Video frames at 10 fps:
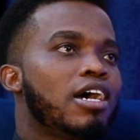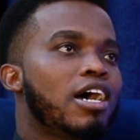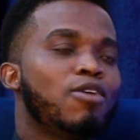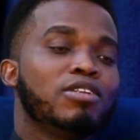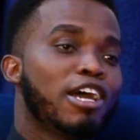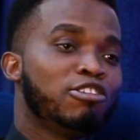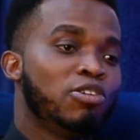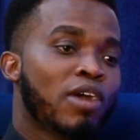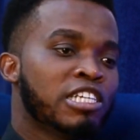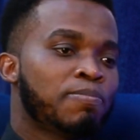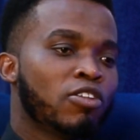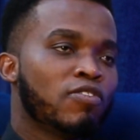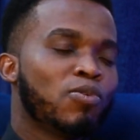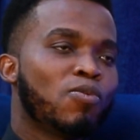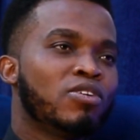I won't lie to you, at this part of
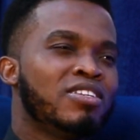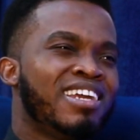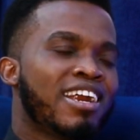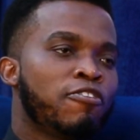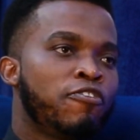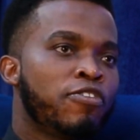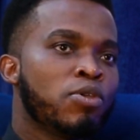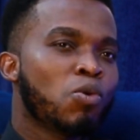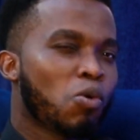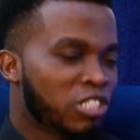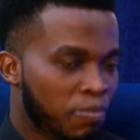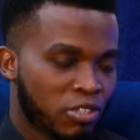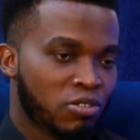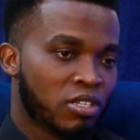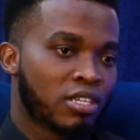the world, there are few
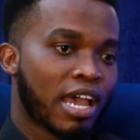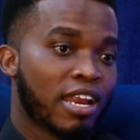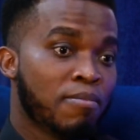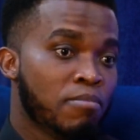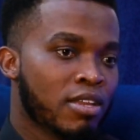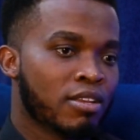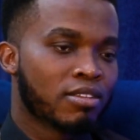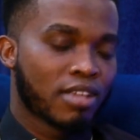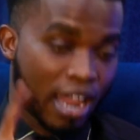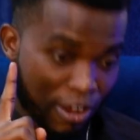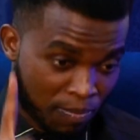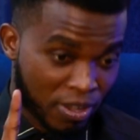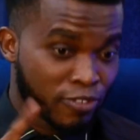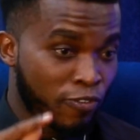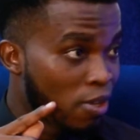hospitals, and I
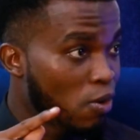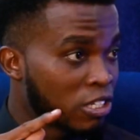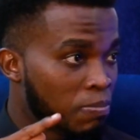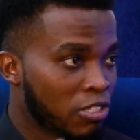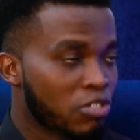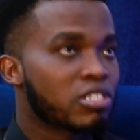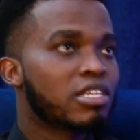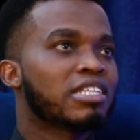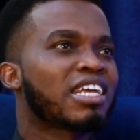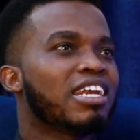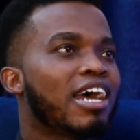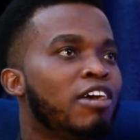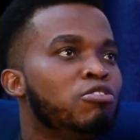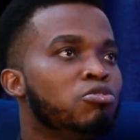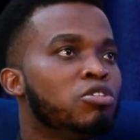repeat, few hospitals that can
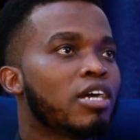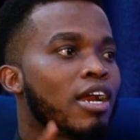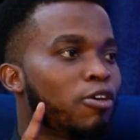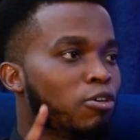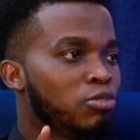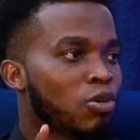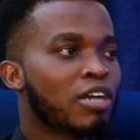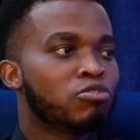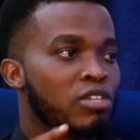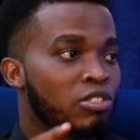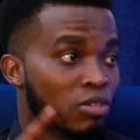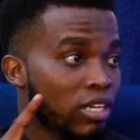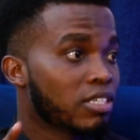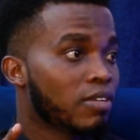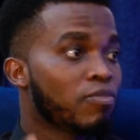handle uterine rupture and it will lead to
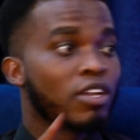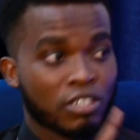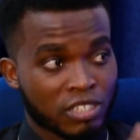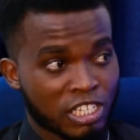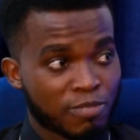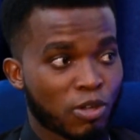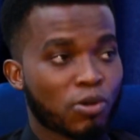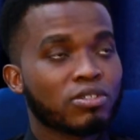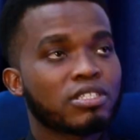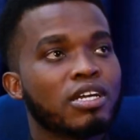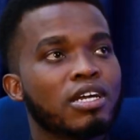death. The reason is because